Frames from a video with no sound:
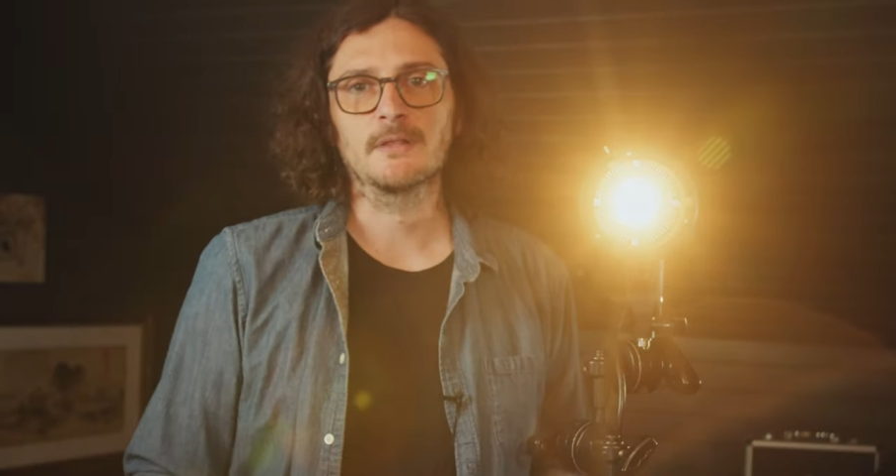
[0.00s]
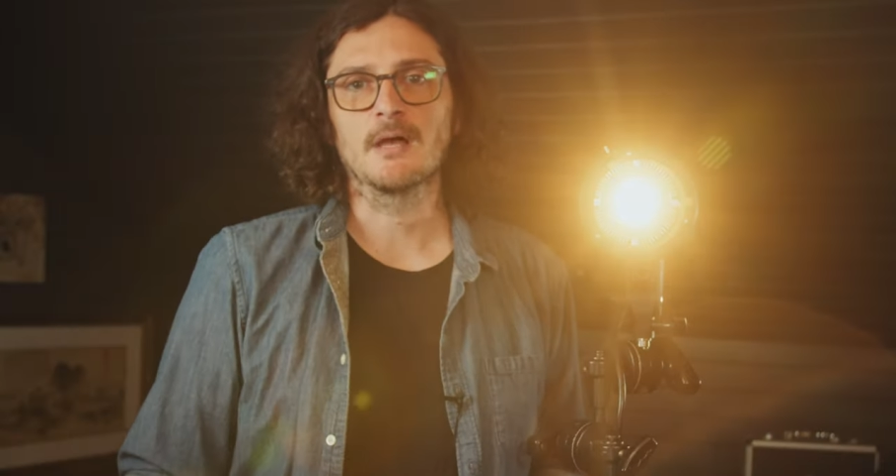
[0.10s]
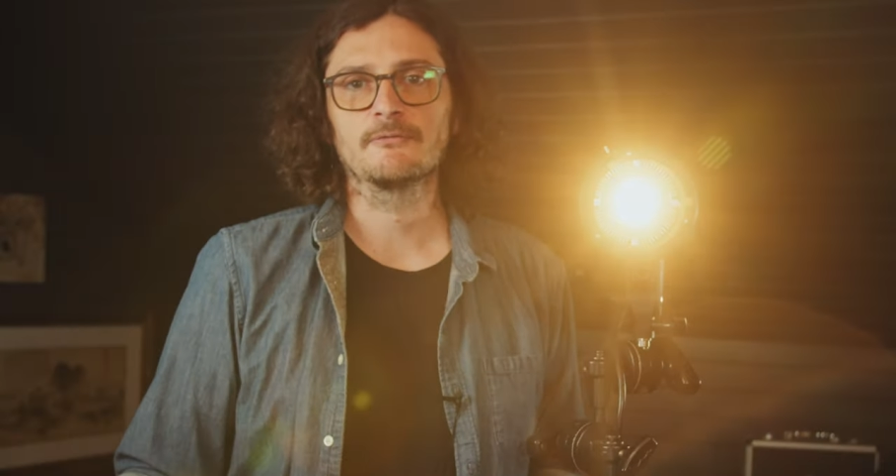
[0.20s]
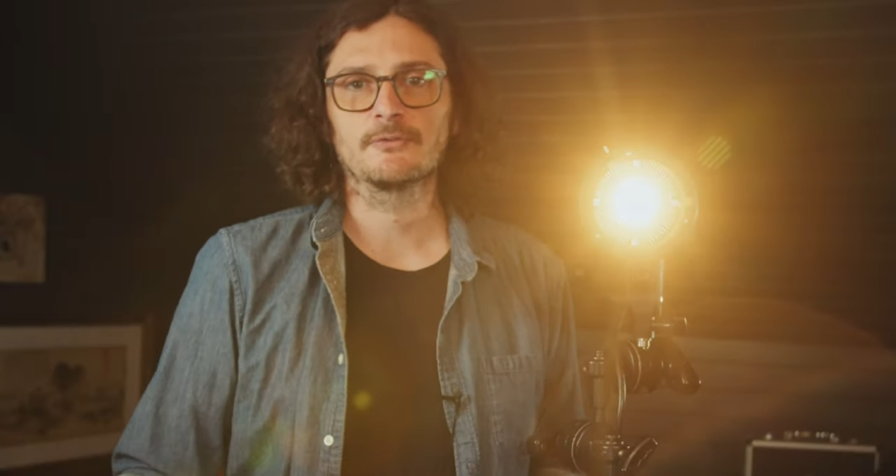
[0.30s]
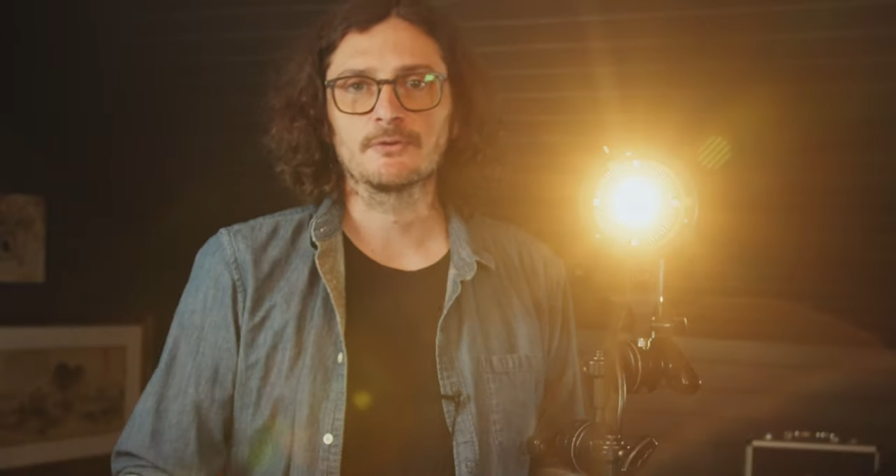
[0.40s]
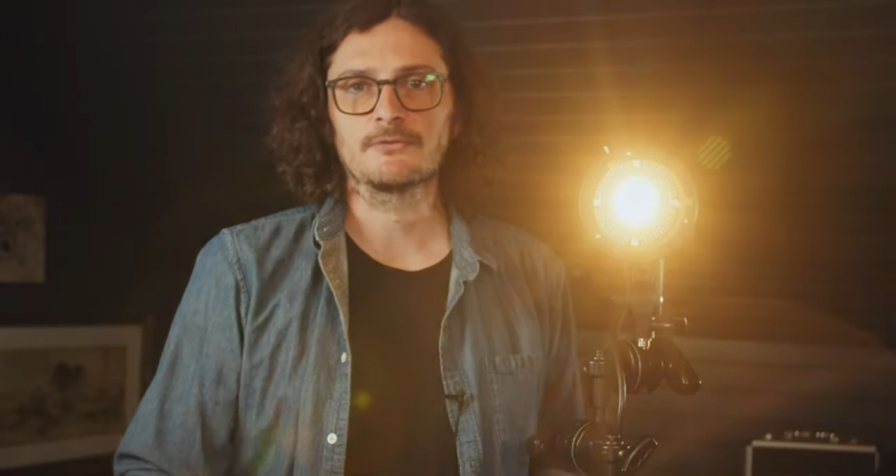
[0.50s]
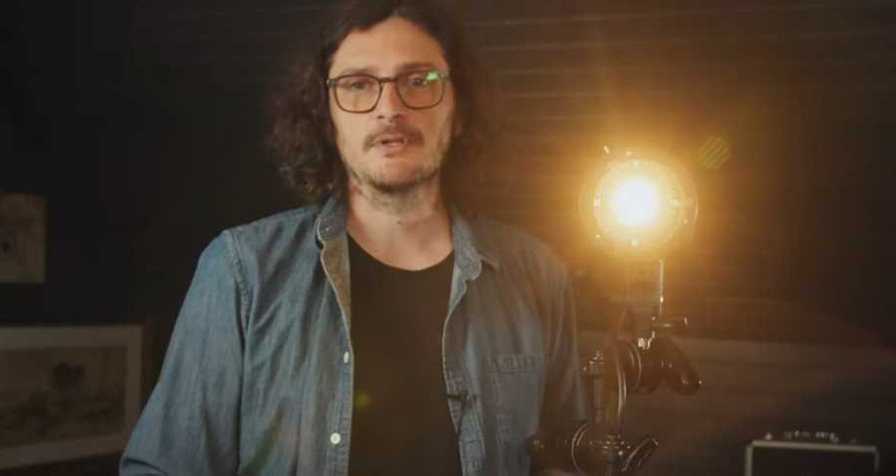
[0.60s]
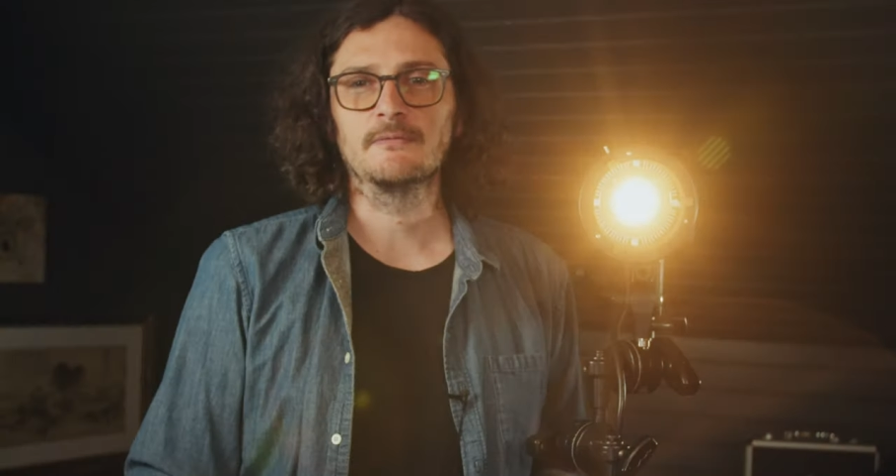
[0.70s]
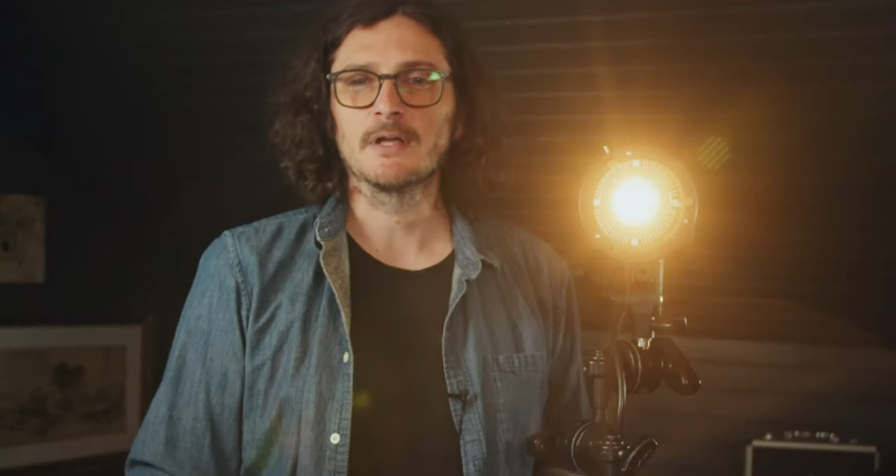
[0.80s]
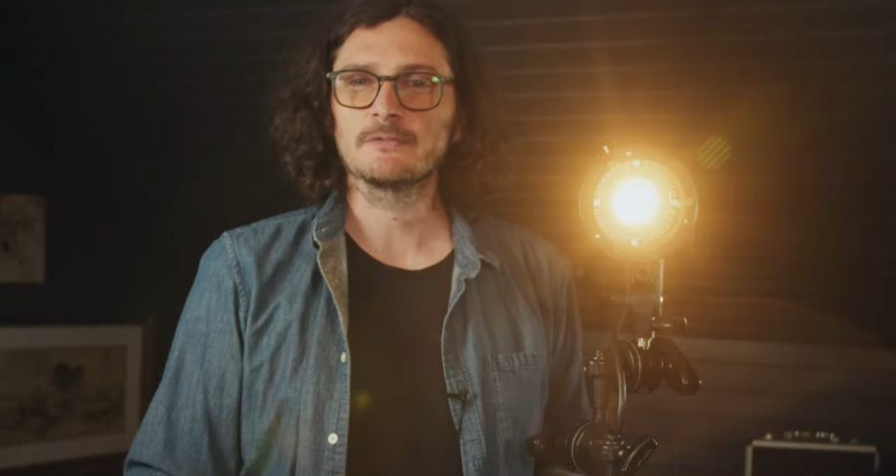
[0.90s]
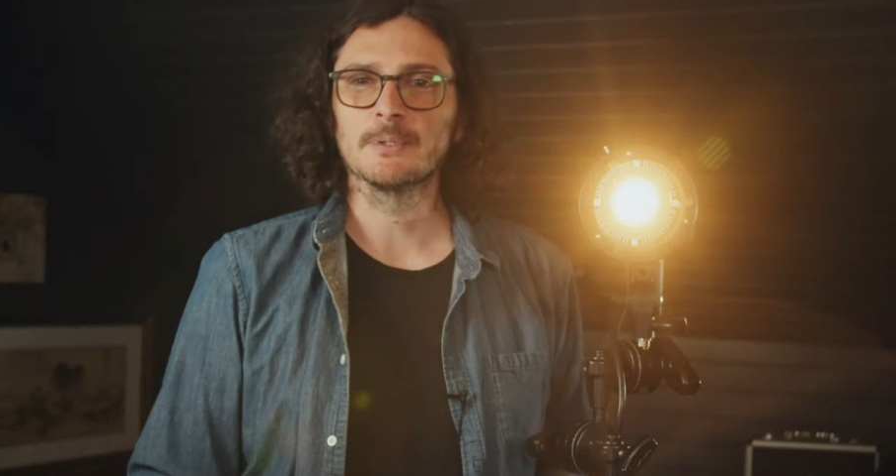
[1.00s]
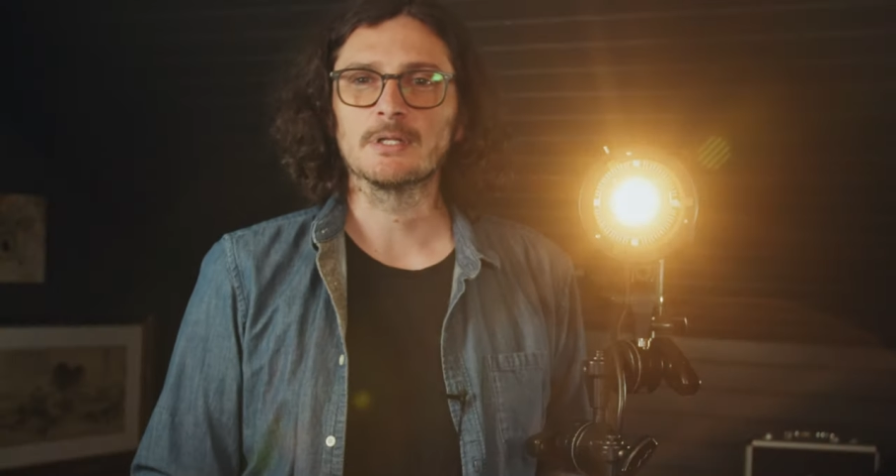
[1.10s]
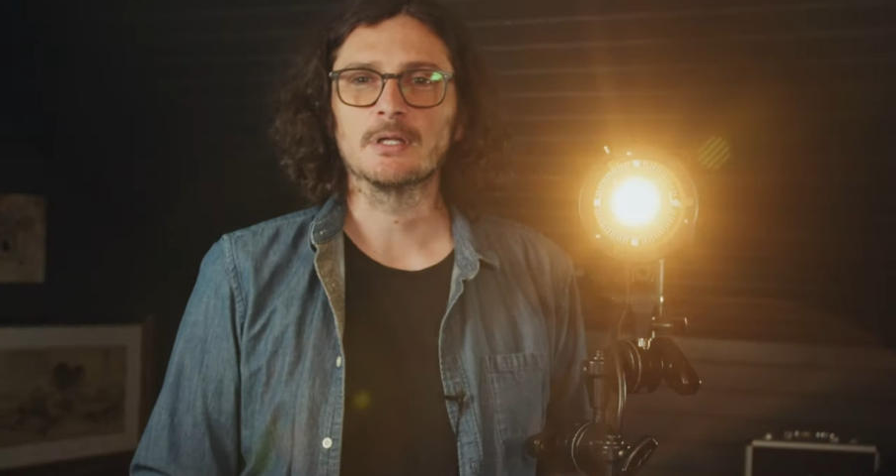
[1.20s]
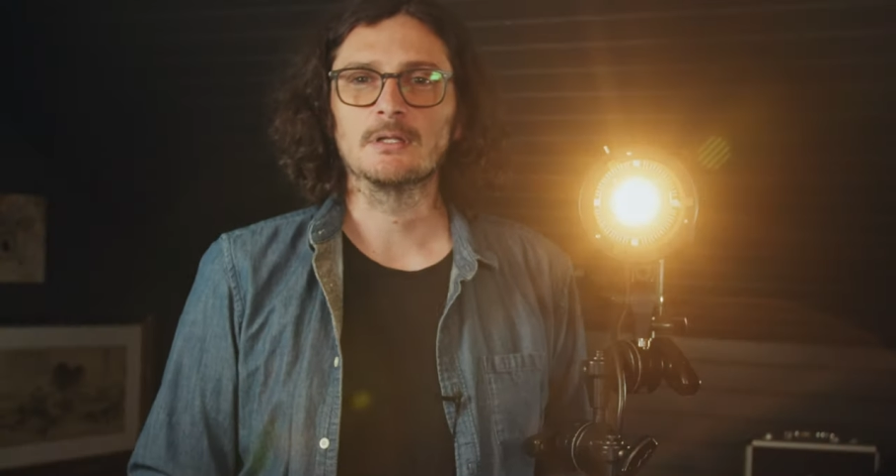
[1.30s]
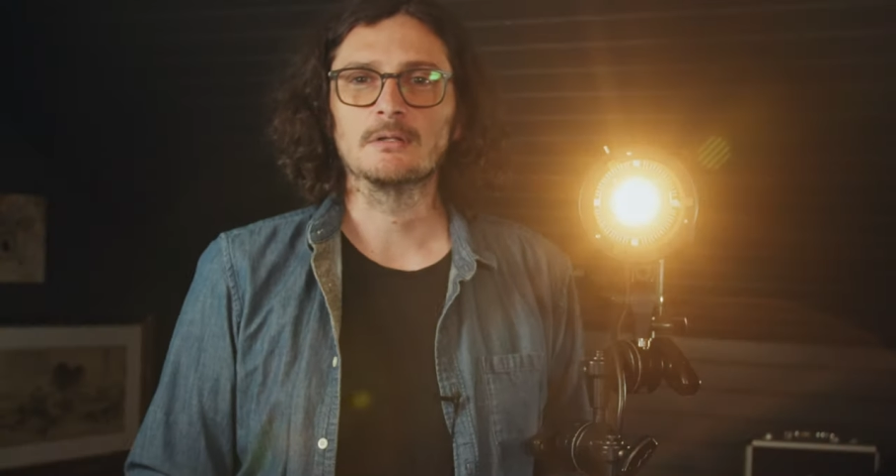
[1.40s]
that first
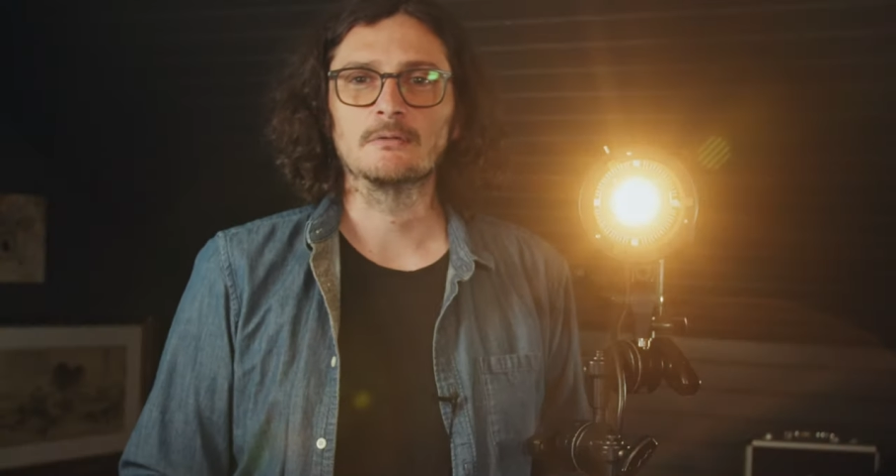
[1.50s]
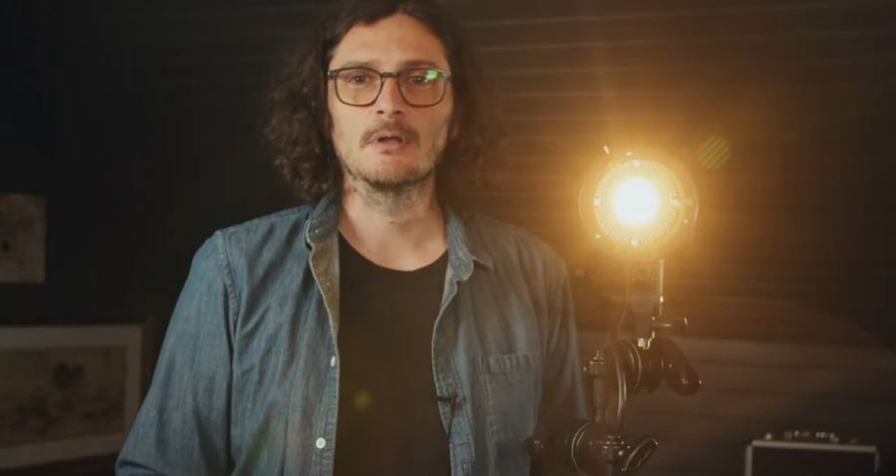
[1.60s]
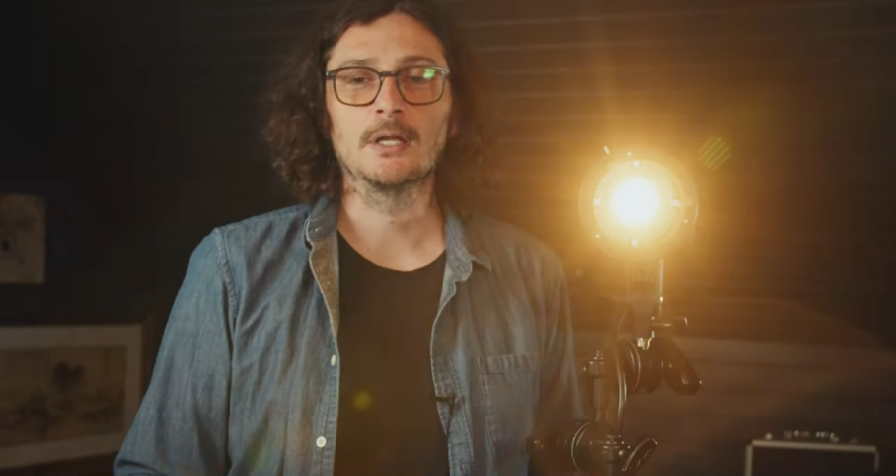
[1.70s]
investment in